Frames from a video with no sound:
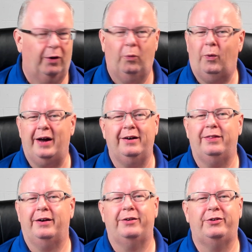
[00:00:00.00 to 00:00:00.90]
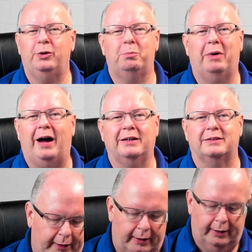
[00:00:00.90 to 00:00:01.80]
Why are there two
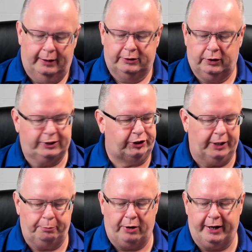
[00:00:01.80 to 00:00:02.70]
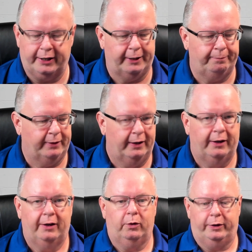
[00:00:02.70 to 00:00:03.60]
boxes? So let's jump right in.
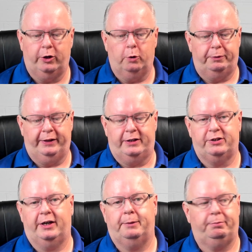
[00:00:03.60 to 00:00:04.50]
When you open these up,